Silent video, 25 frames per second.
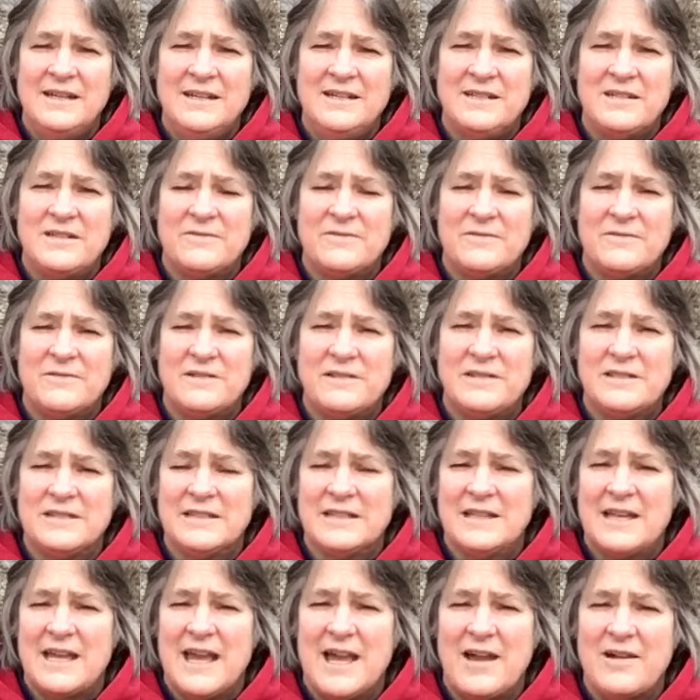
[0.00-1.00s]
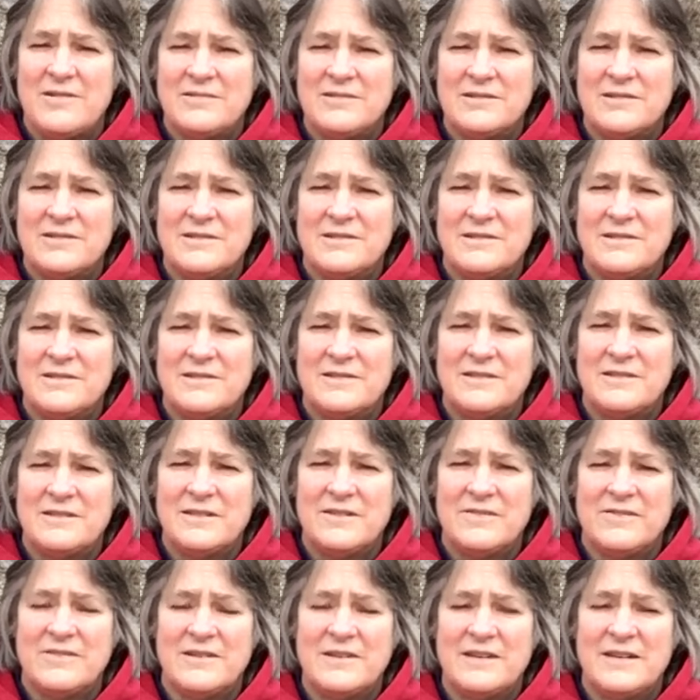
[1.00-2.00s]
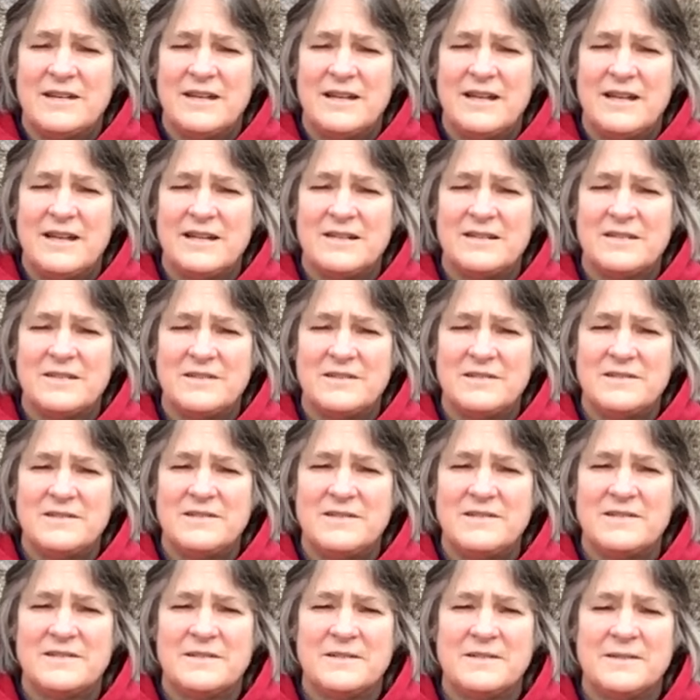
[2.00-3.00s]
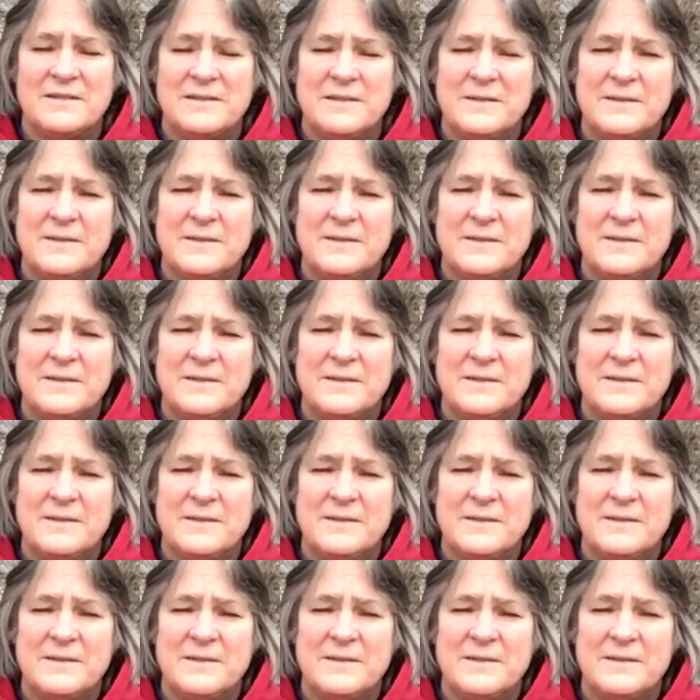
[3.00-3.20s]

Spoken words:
different encounters, different connections,